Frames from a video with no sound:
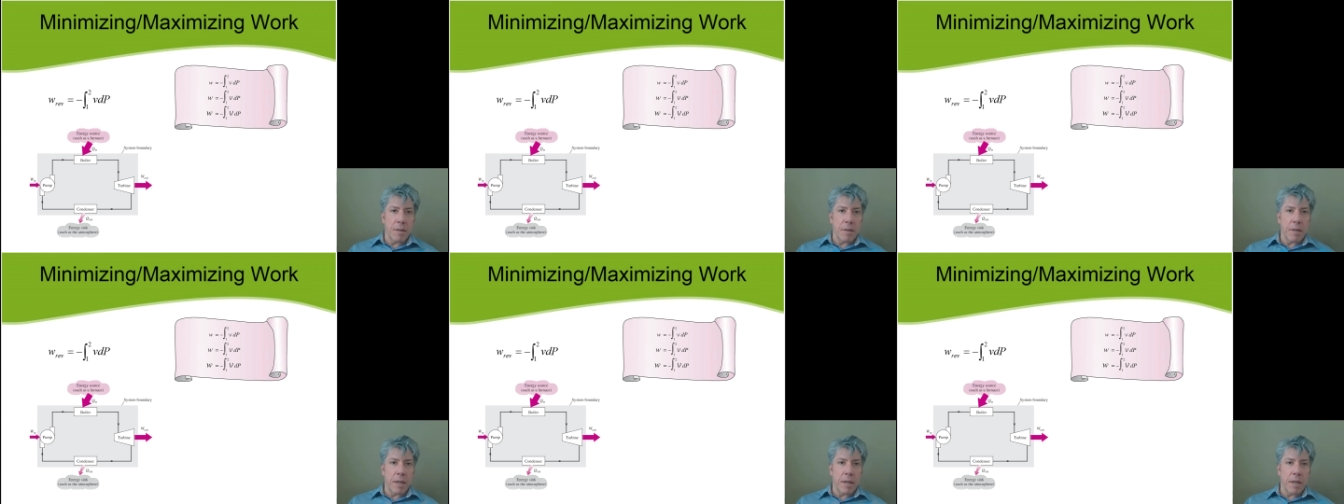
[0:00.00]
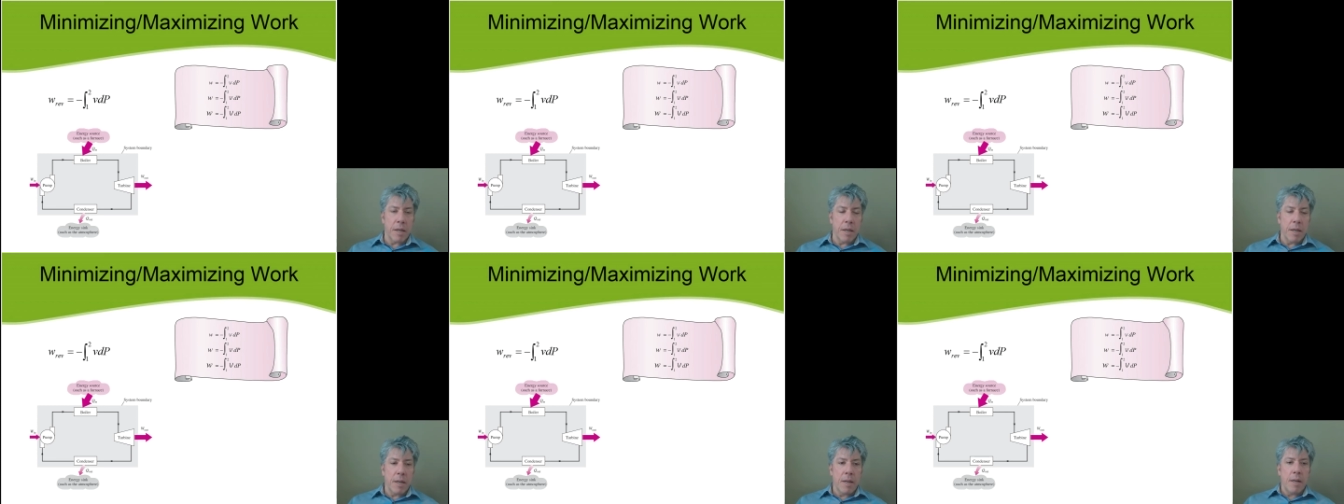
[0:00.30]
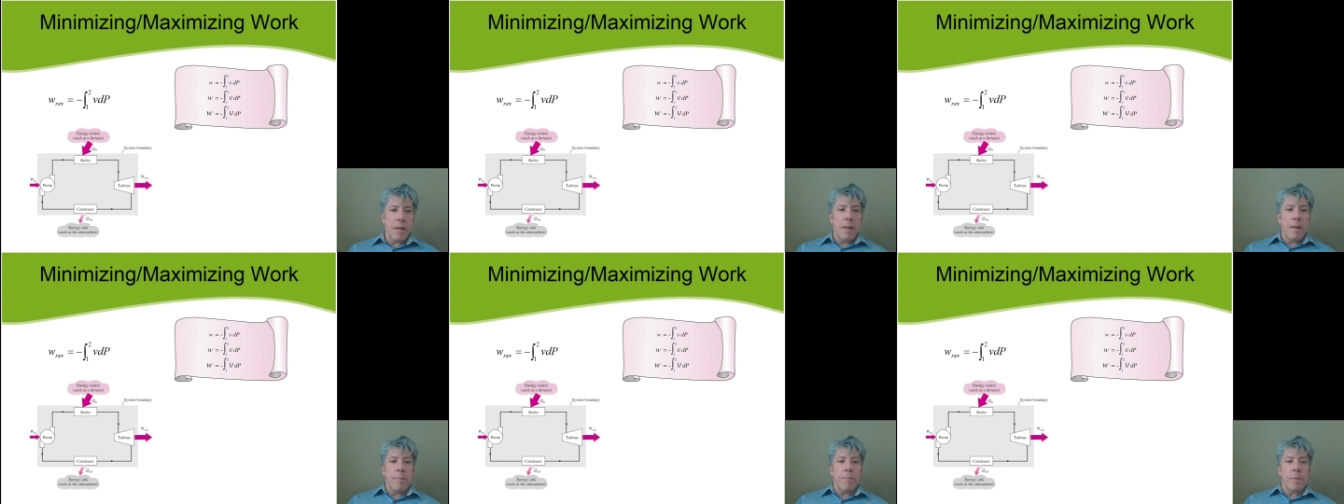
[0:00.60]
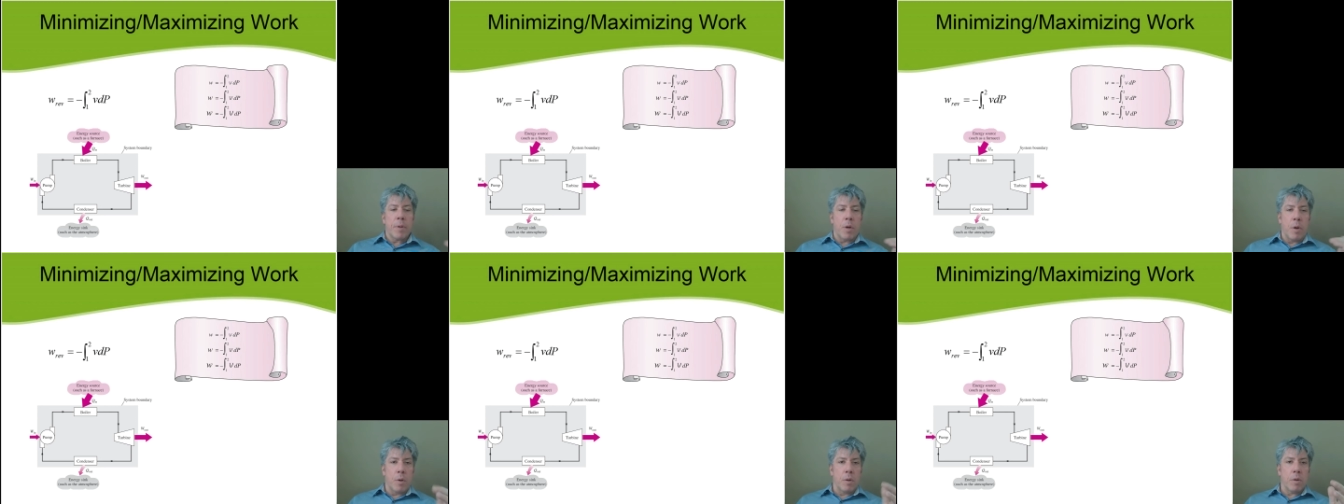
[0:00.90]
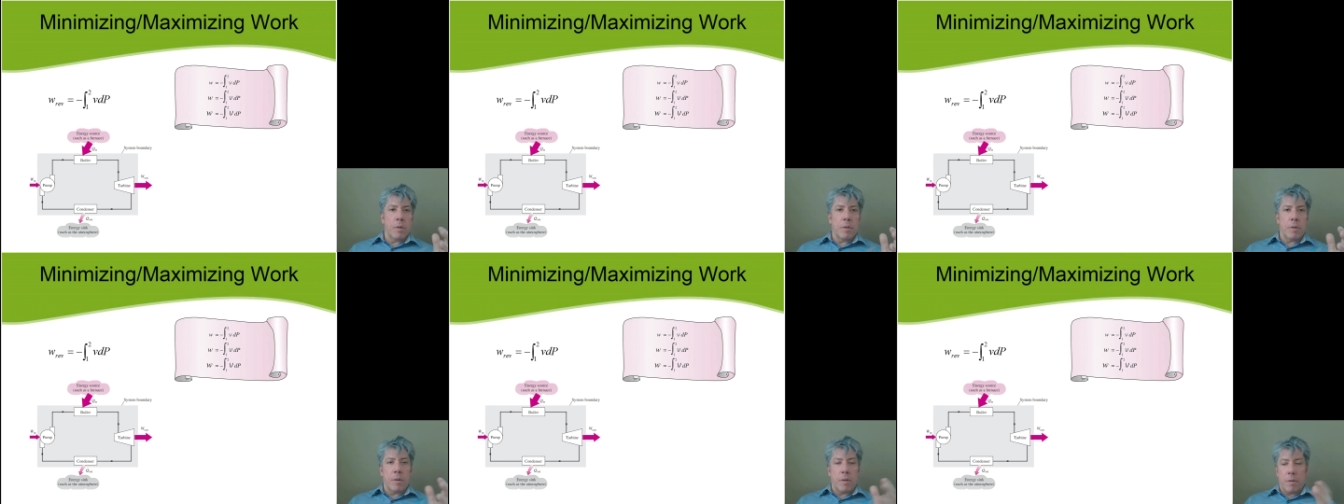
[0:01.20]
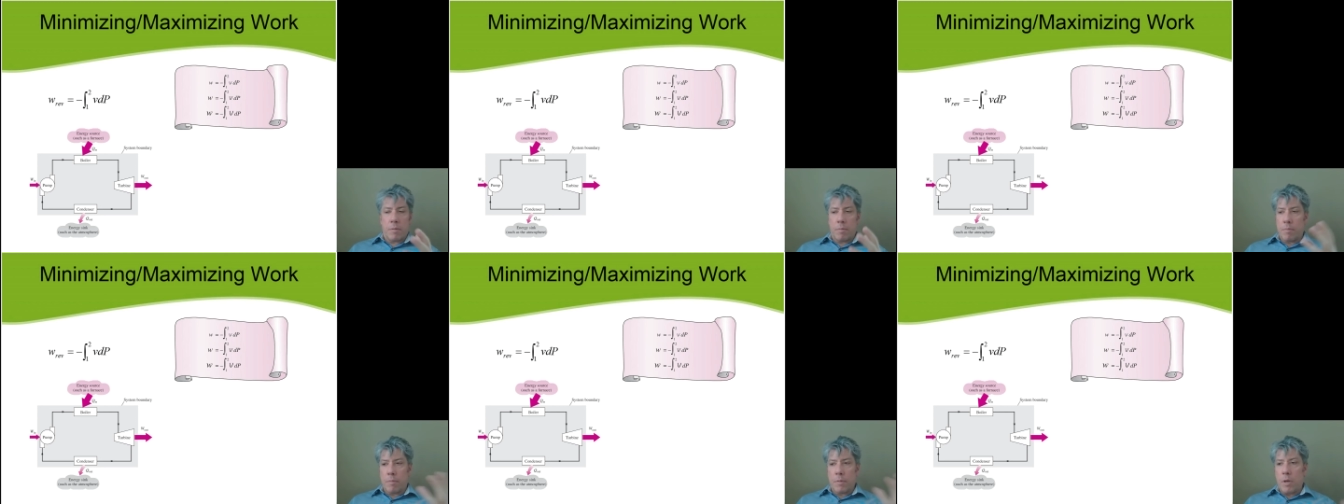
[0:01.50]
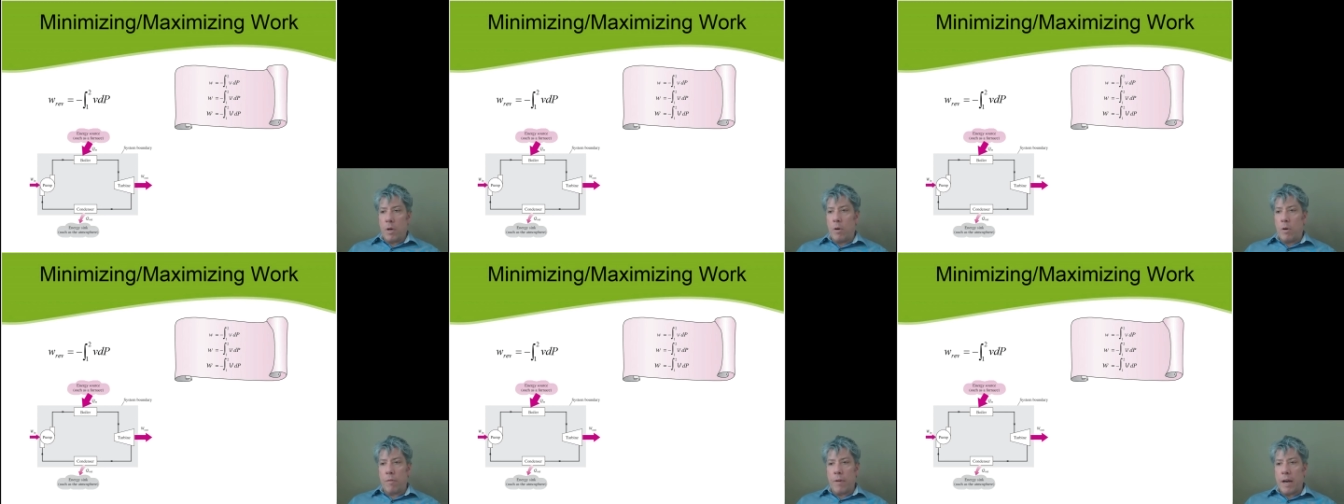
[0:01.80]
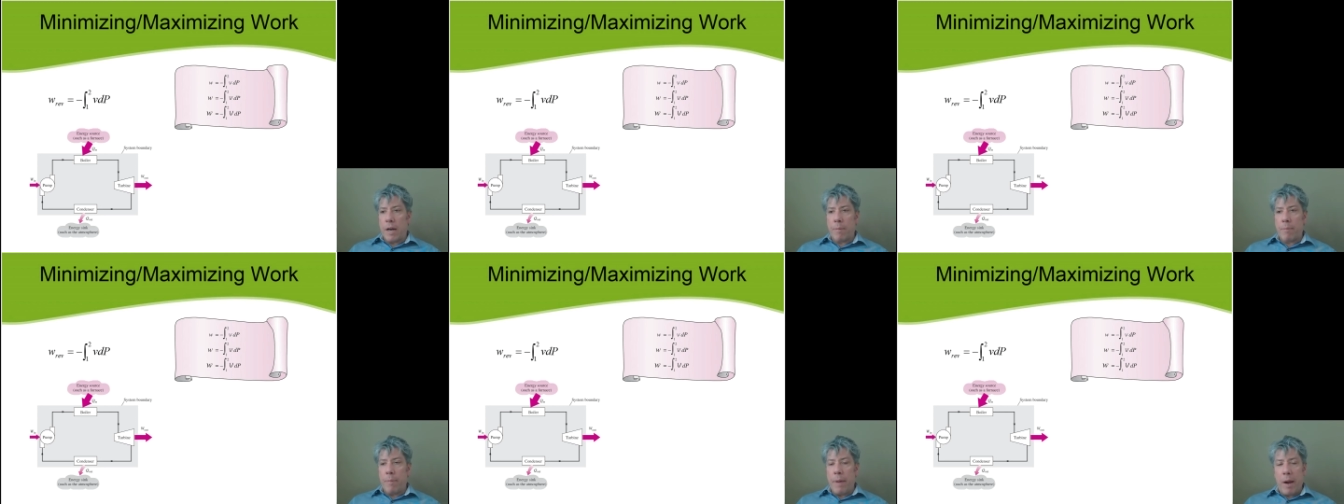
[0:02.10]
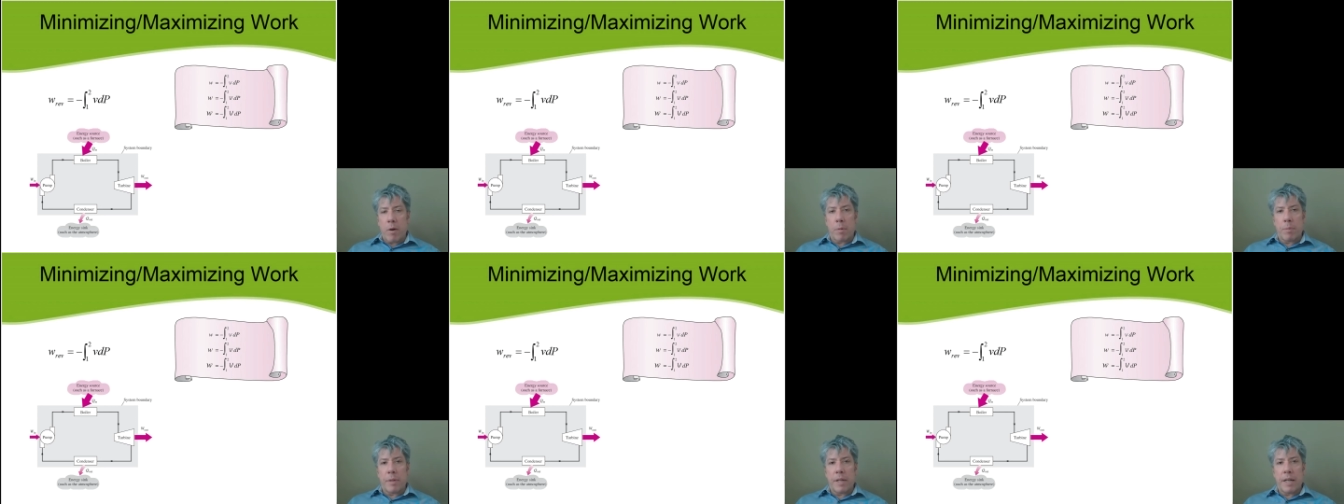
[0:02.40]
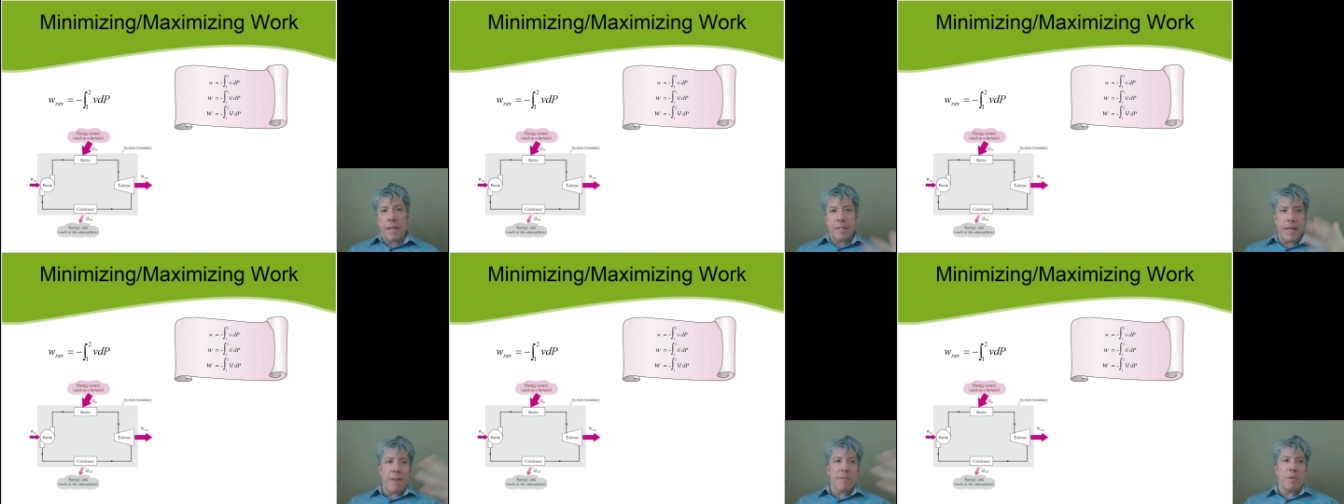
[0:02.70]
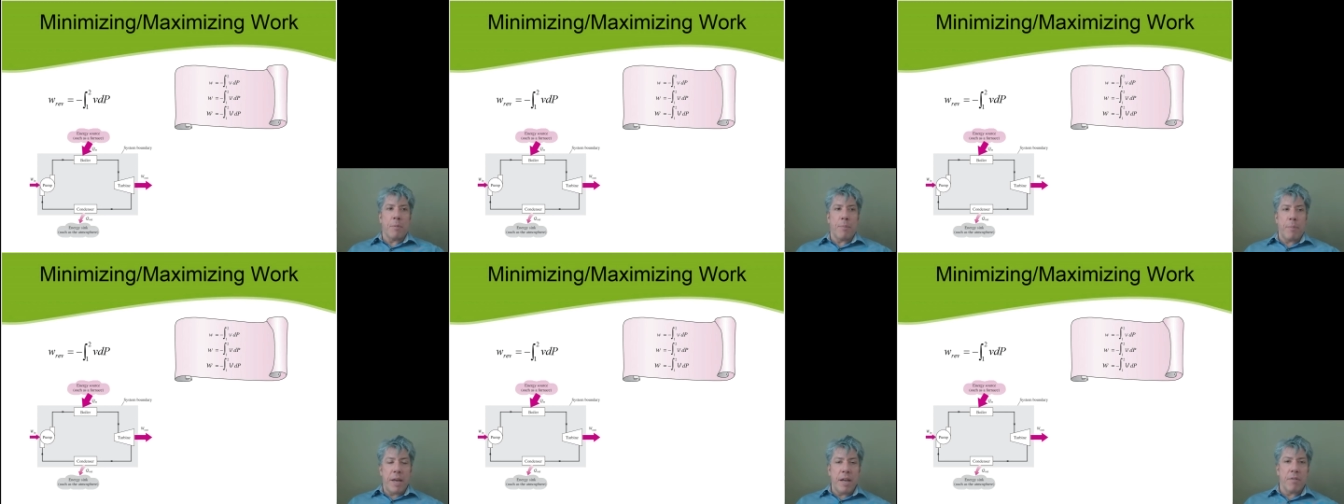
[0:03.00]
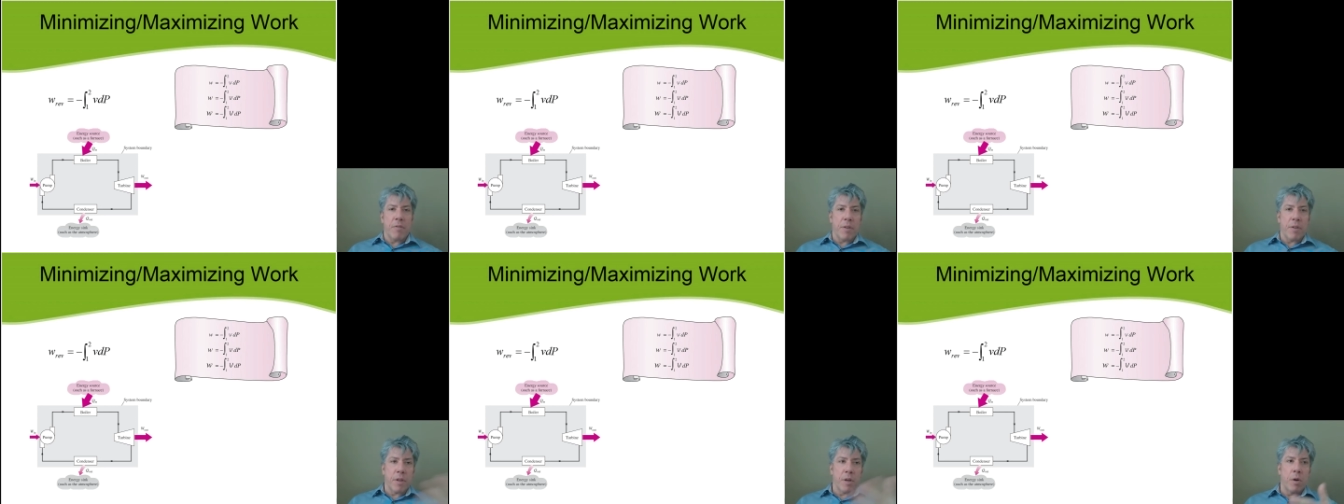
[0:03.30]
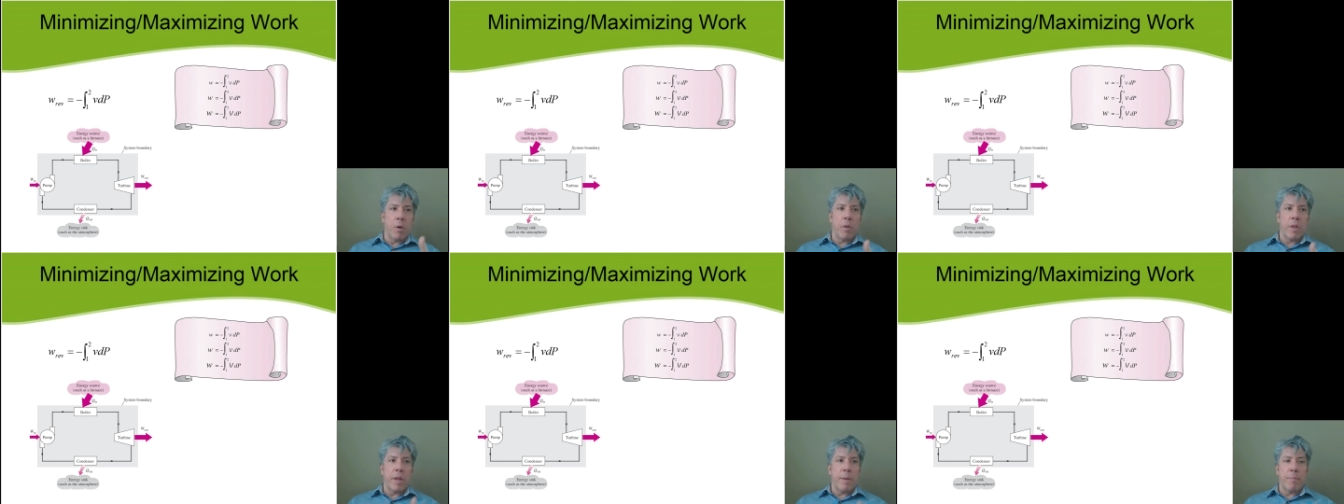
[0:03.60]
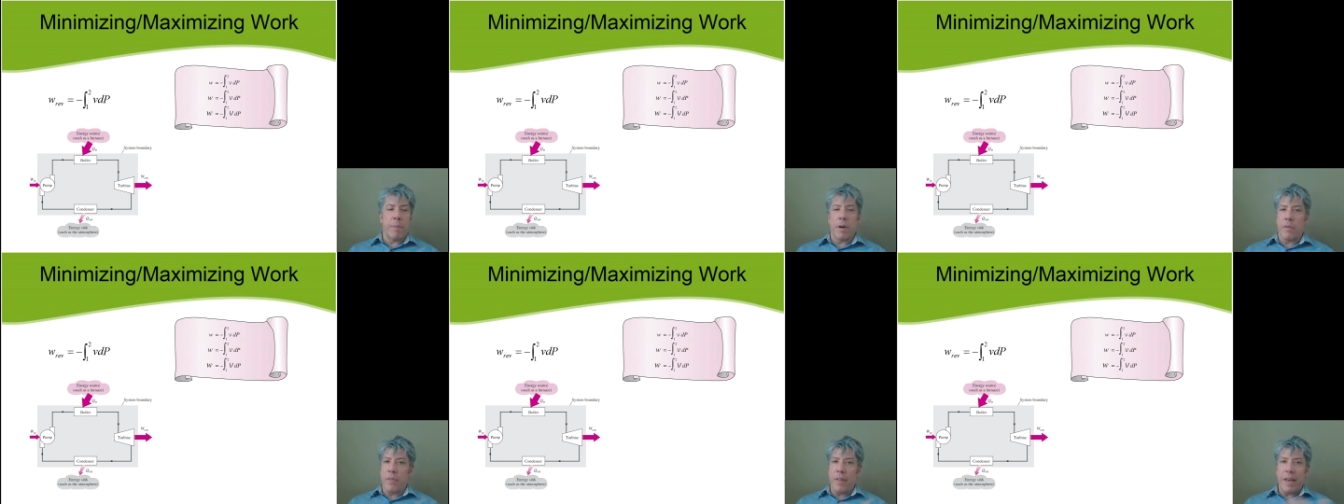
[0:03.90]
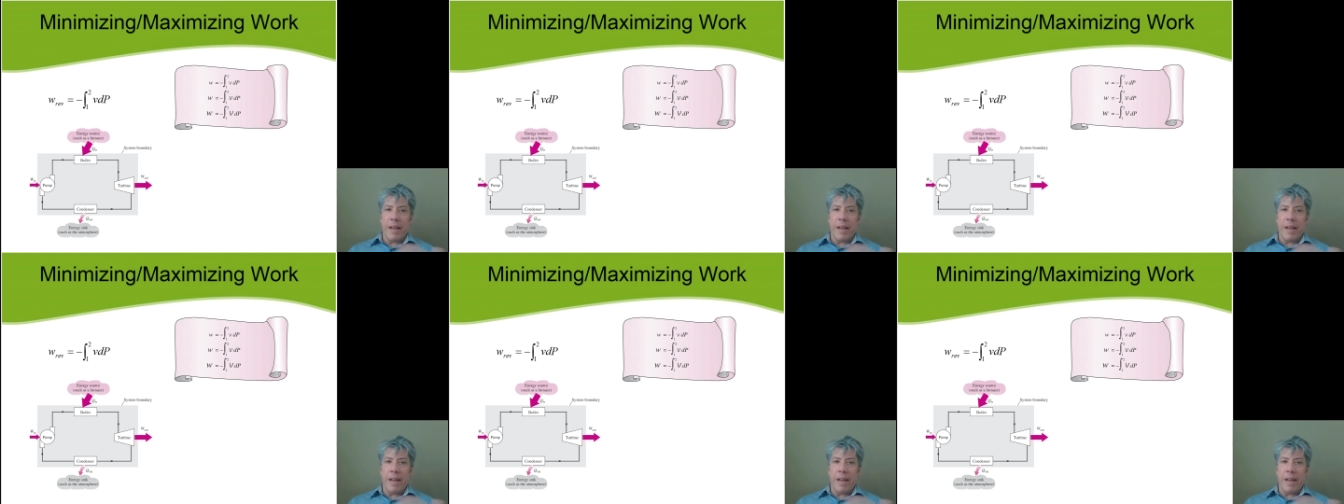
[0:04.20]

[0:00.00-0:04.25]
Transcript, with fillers: Okay, coal uh, coal-fired power plants have to pay for the coal they burn.